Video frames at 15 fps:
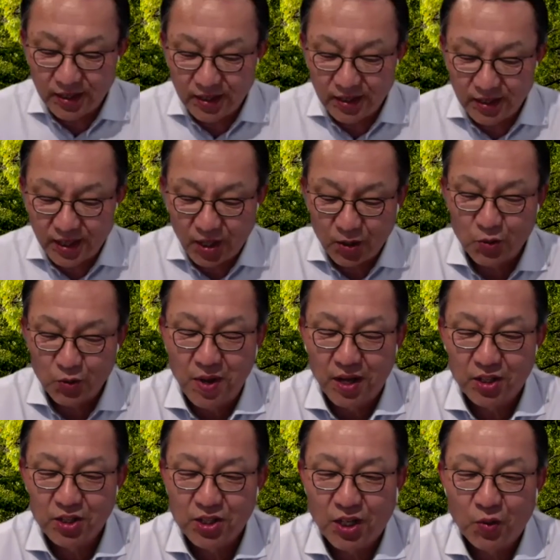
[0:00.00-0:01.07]
thank you so
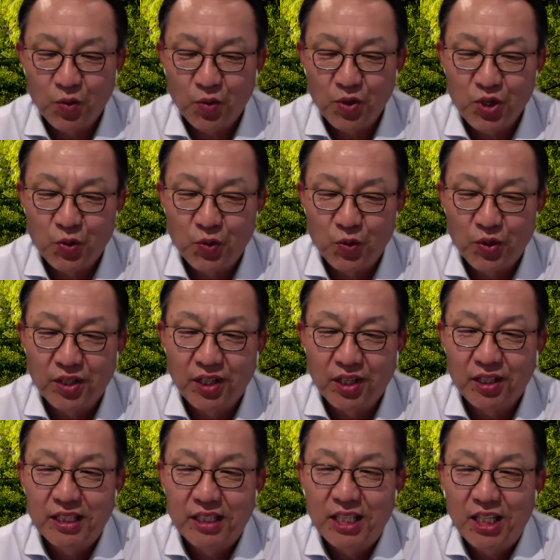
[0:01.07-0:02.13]
much. I wish we could
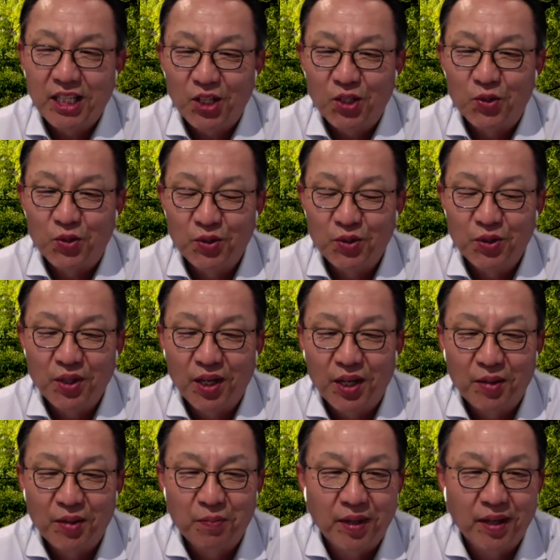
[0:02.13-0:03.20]
continue,
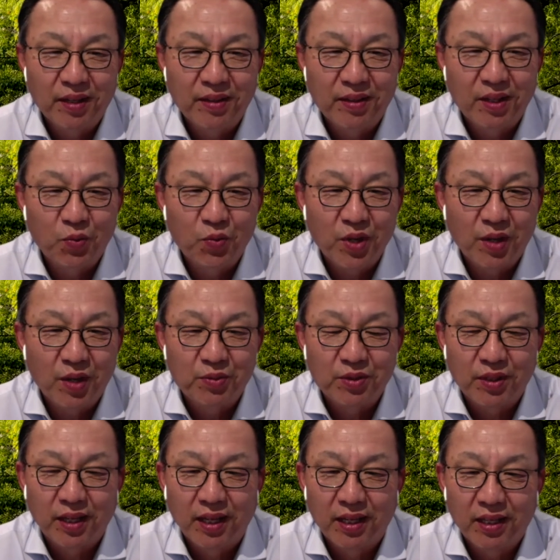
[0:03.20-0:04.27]
but I think we have
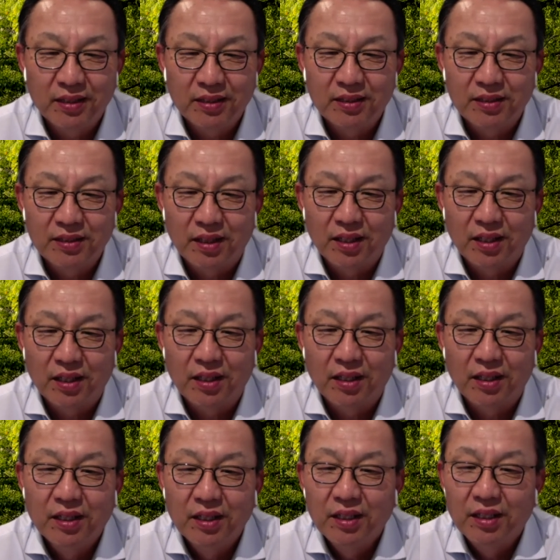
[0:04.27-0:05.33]
to end
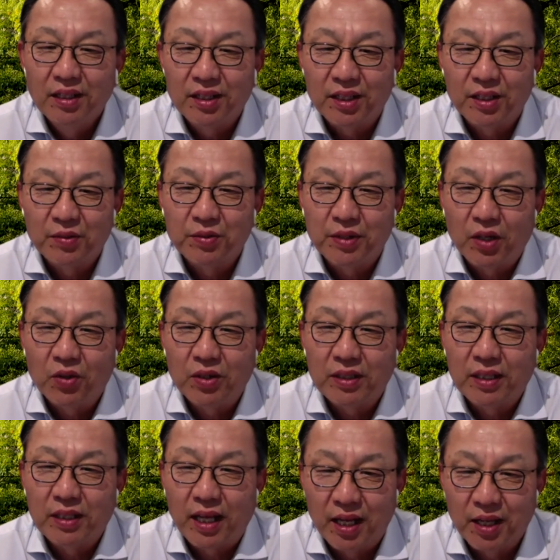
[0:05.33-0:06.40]
given our
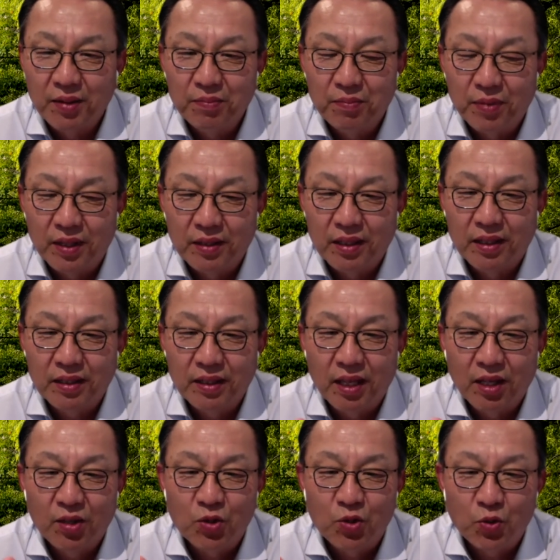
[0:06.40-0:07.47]
time. But
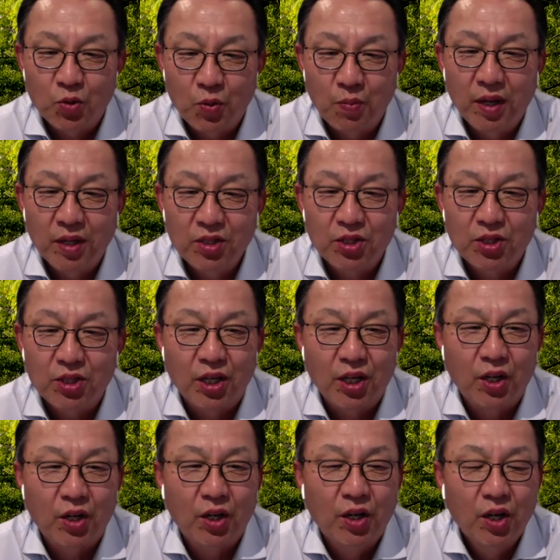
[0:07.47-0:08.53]
thank you so much
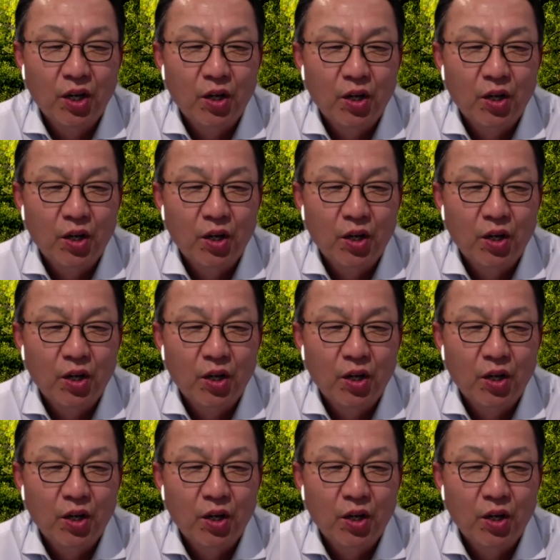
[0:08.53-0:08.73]
for